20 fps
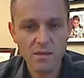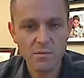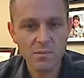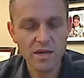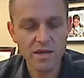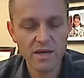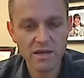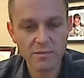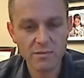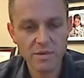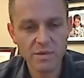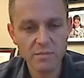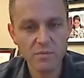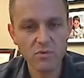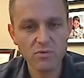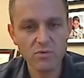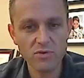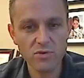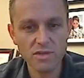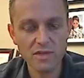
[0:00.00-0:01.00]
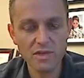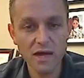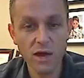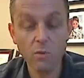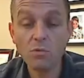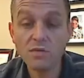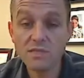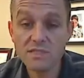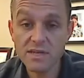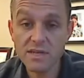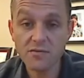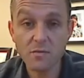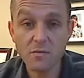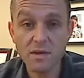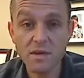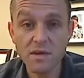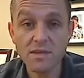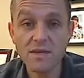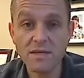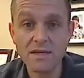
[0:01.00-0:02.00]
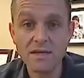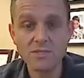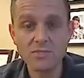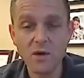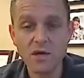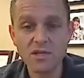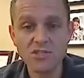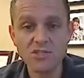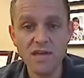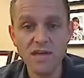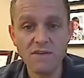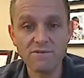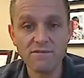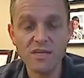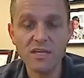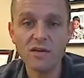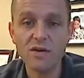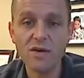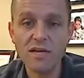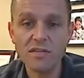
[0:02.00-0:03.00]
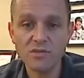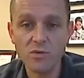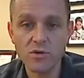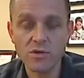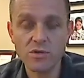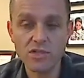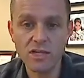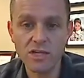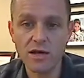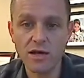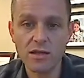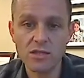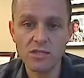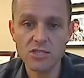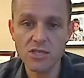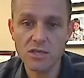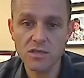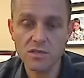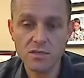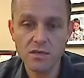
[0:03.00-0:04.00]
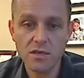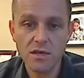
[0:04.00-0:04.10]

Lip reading: but people almost everybody that has watched that video has ordered Shakeology.